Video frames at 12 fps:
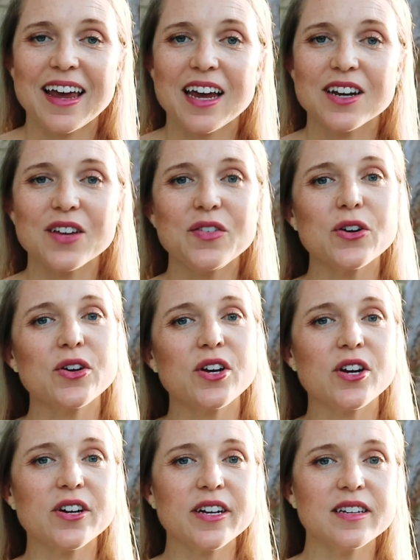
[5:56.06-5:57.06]
And if you're
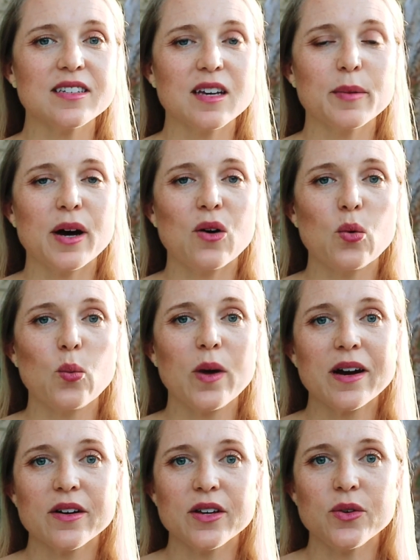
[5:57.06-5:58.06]
curious about
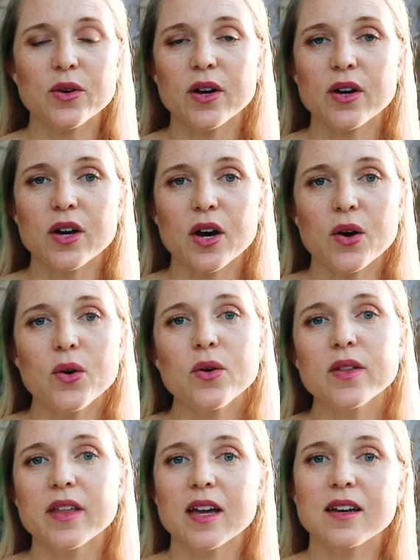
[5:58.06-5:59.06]
where you can go,
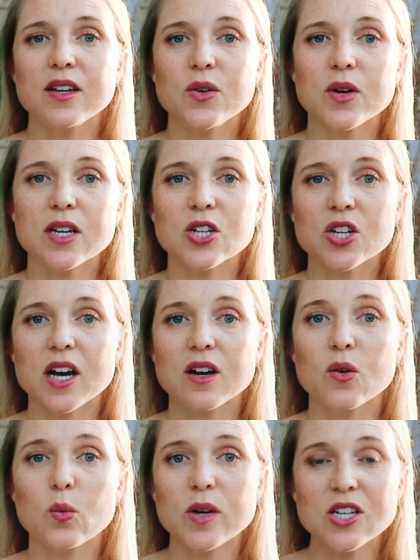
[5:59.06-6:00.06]
then you can check
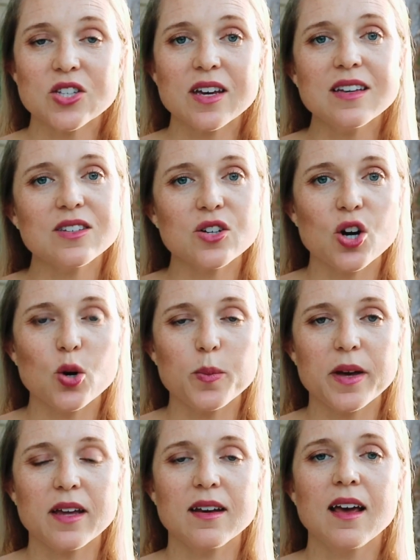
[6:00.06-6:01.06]
which sites are
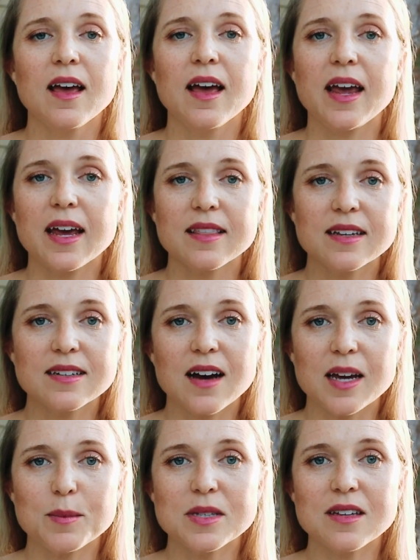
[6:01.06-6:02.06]
open and the
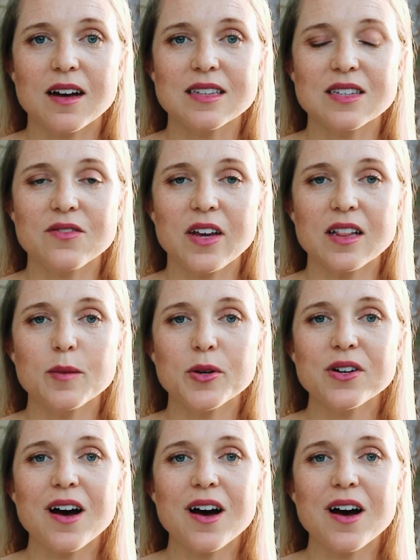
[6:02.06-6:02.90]
time slots available